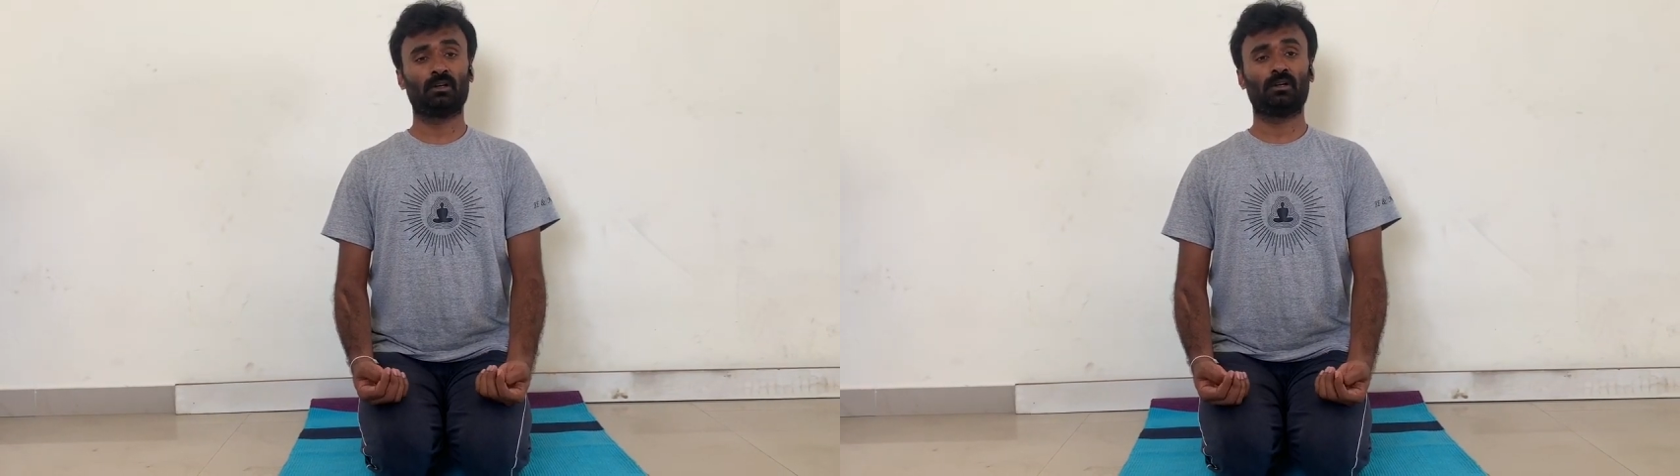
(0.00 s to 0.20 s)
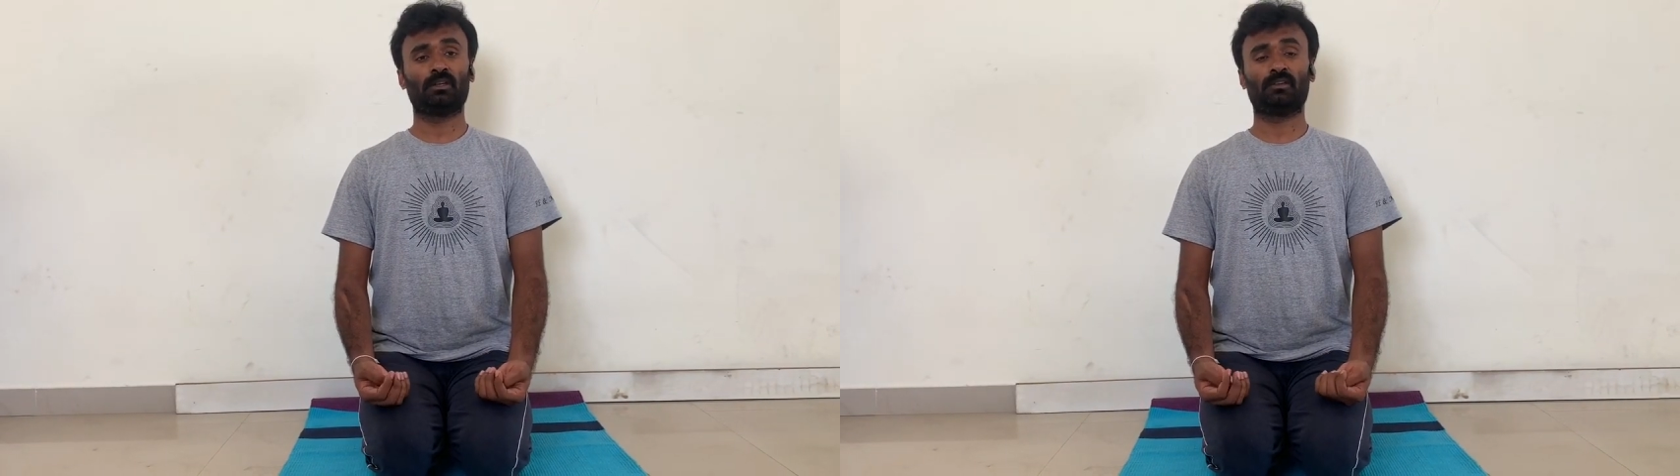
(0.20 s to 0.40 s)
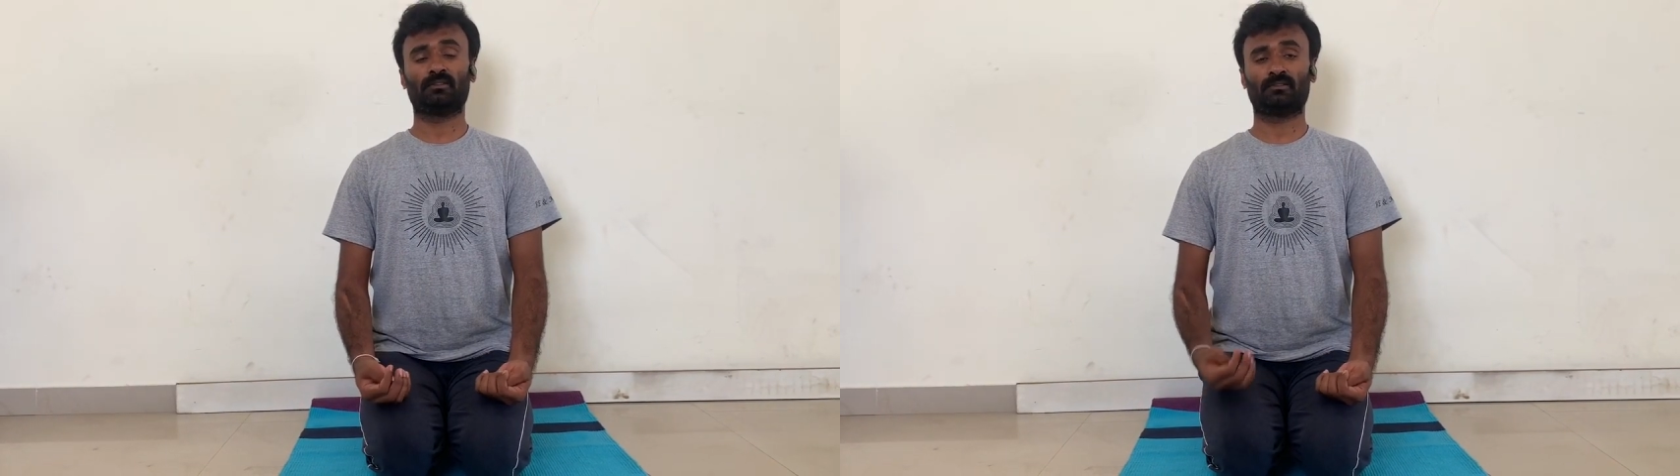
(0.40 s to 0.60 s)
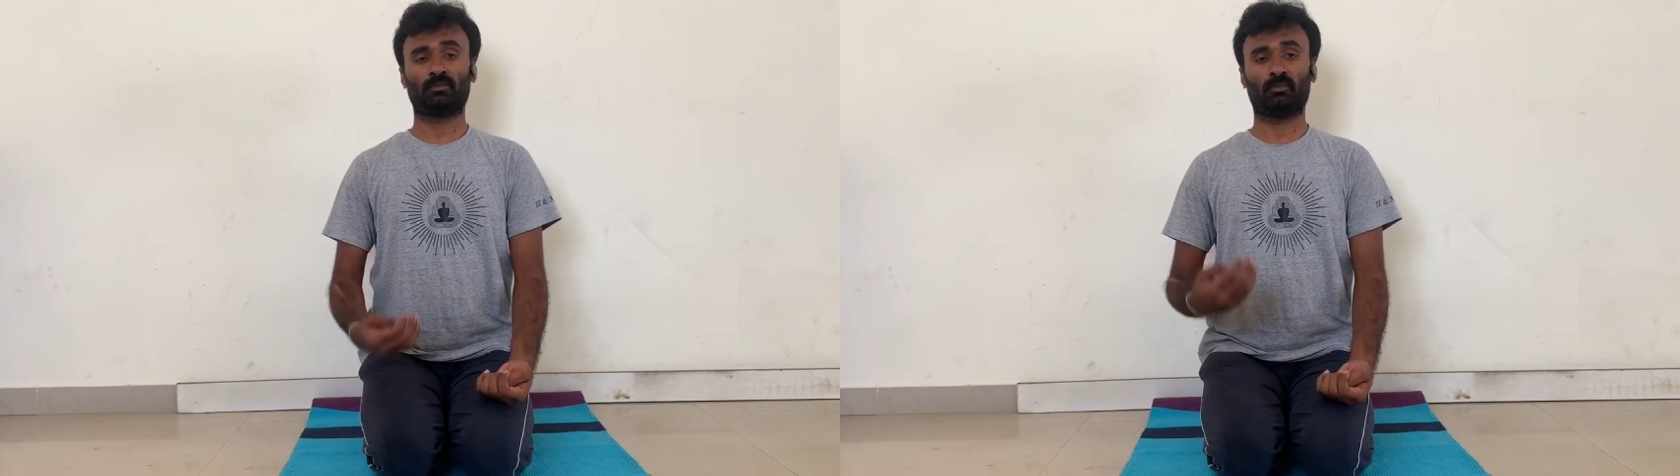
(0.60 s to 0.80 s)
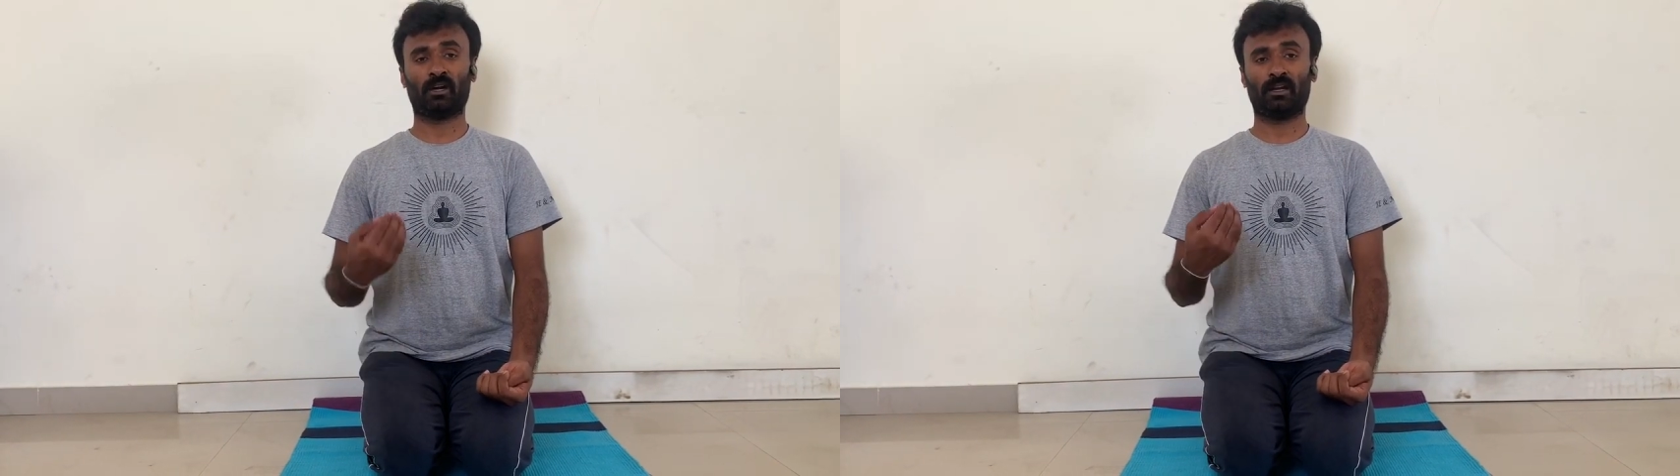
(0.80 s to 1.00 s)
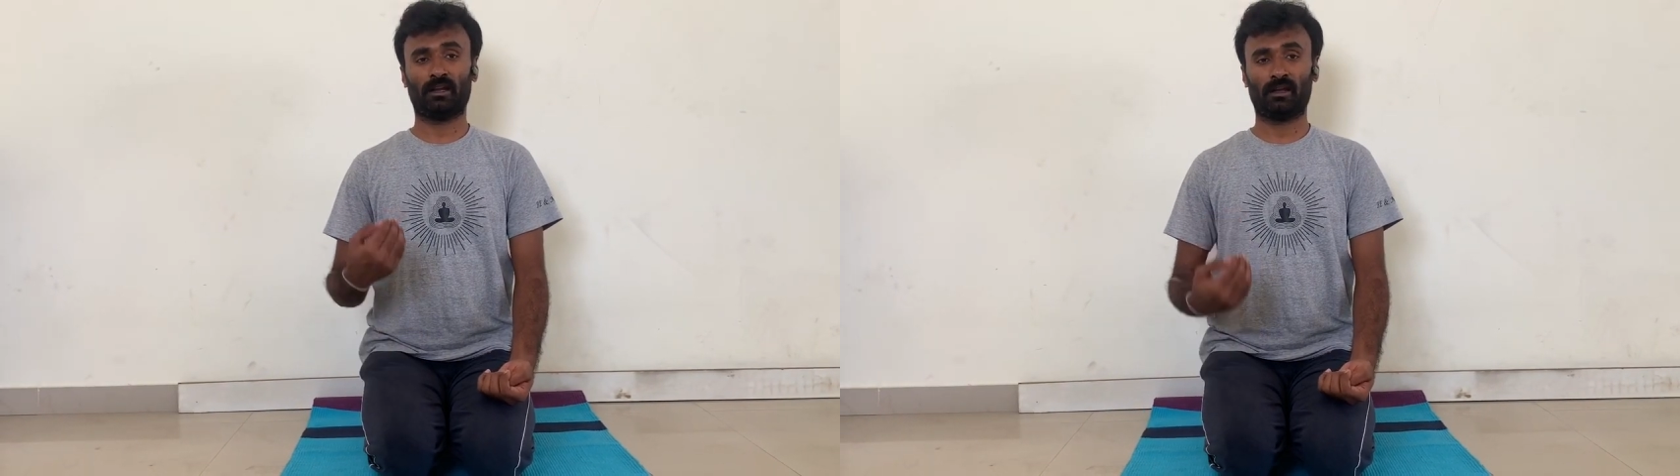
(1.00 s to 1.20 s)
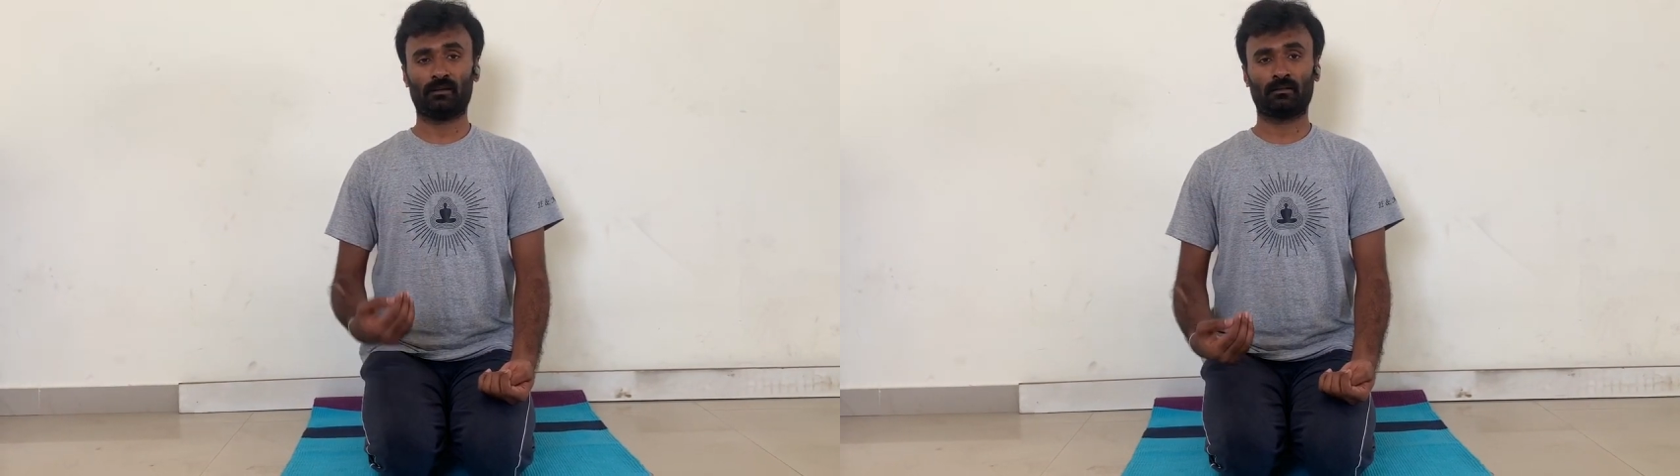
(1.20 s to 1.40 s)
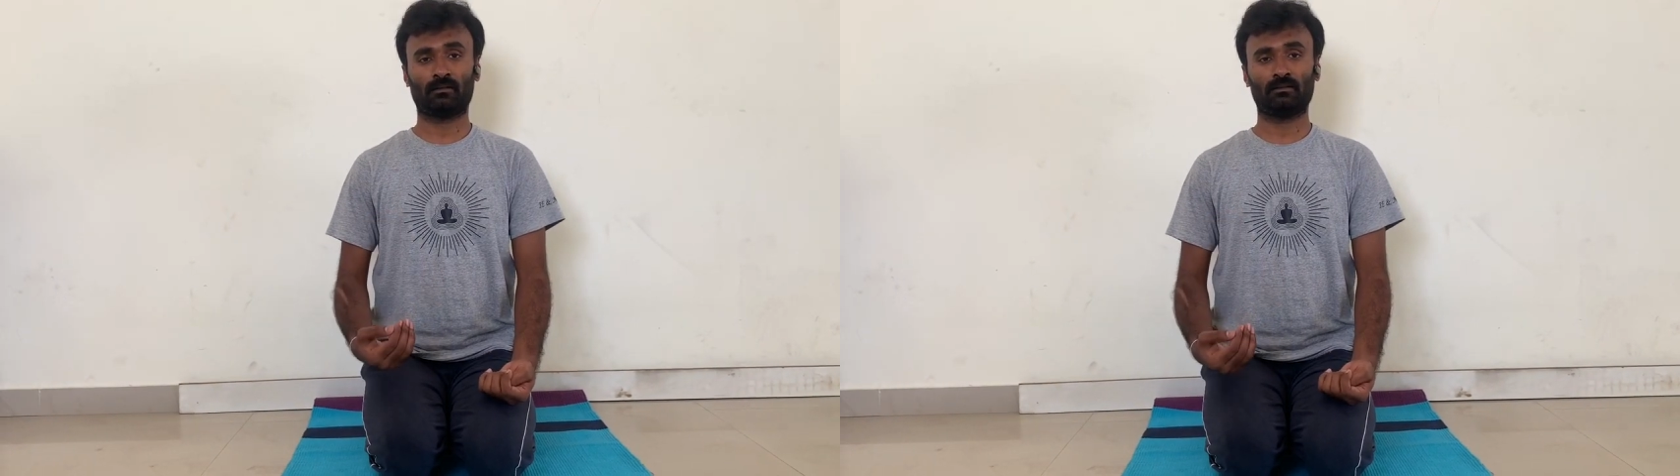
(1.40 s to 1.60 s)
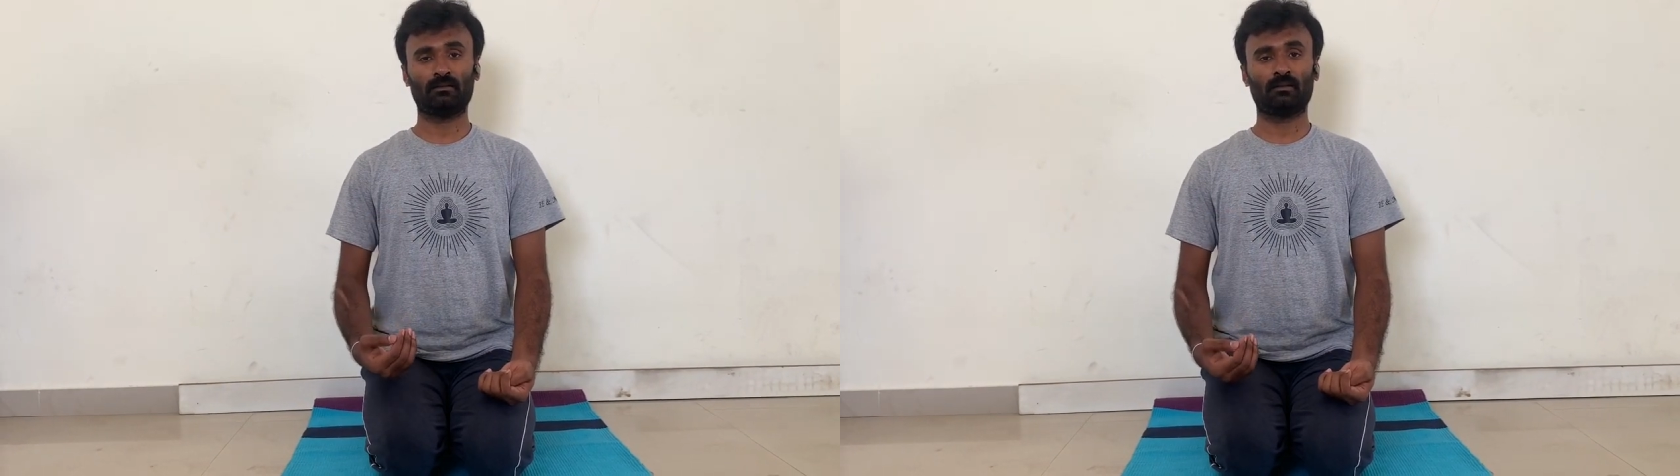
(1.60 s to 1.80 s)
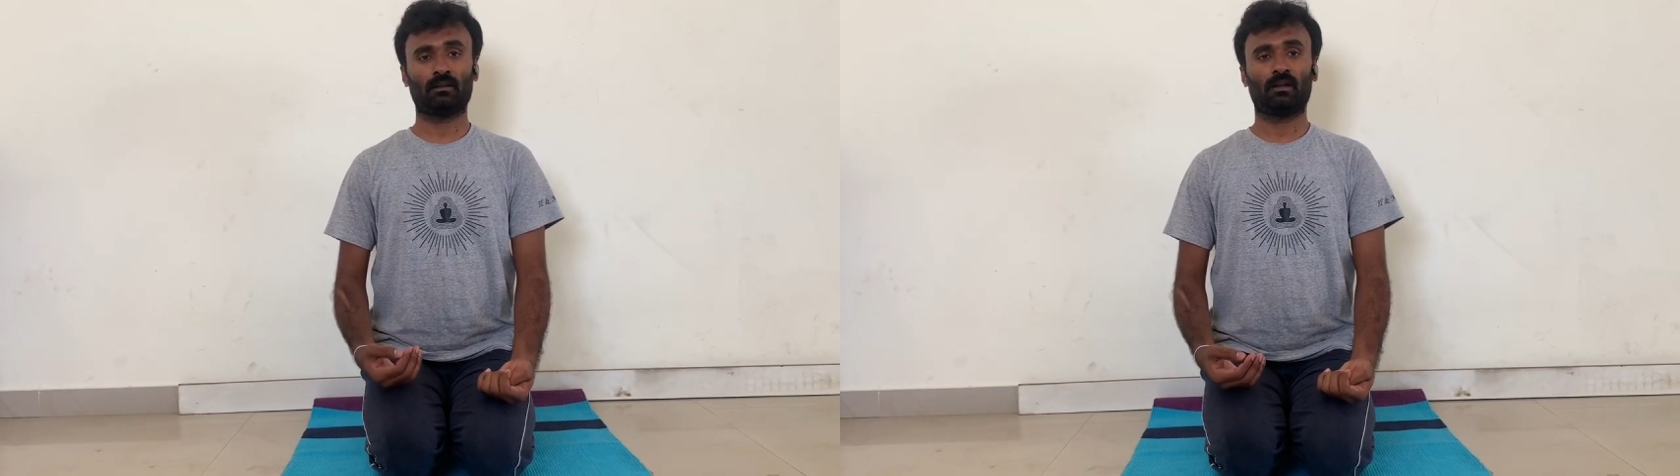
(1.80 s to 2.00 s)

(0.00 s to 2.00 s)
your spine erected,